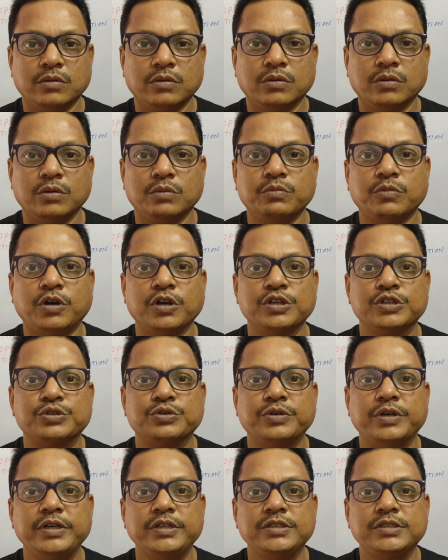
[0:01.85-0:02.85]
Good morning,
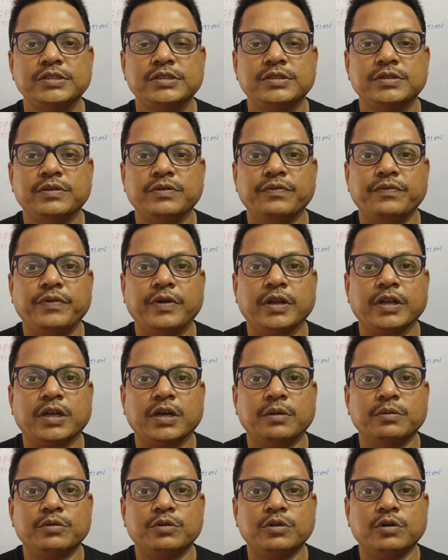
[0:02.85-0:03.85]
students.
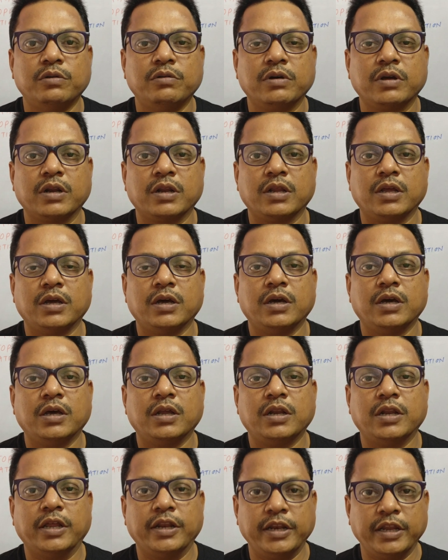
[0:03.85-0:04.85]
Welcome to our
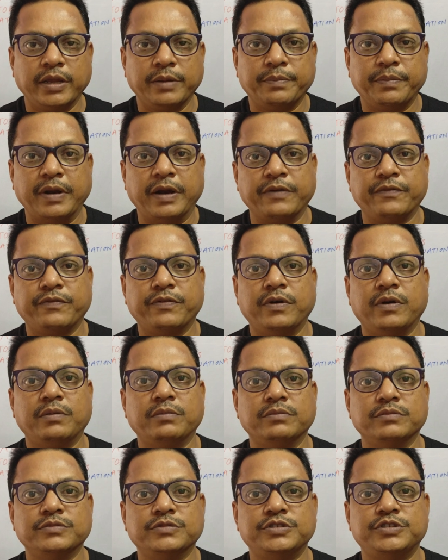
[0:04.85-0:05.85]
learning
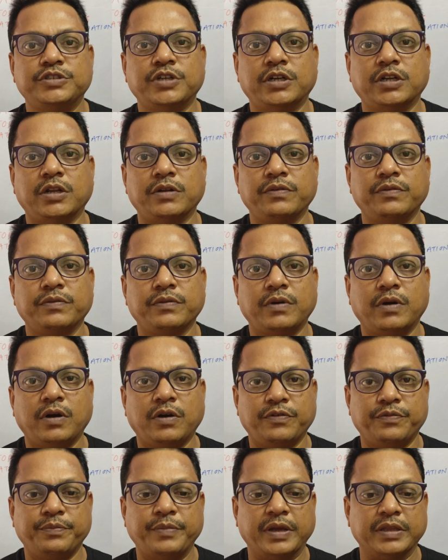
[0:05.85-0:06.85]
platform channel
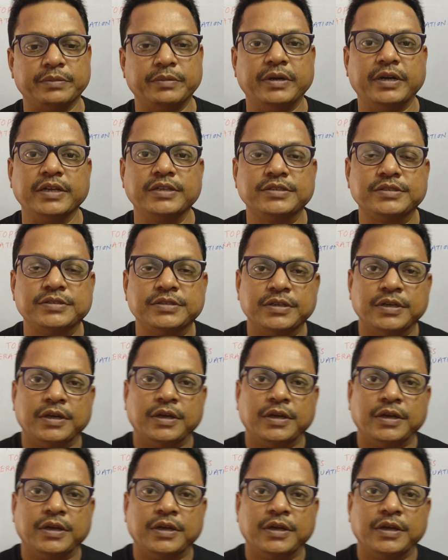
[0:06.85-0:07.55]
of mathematics.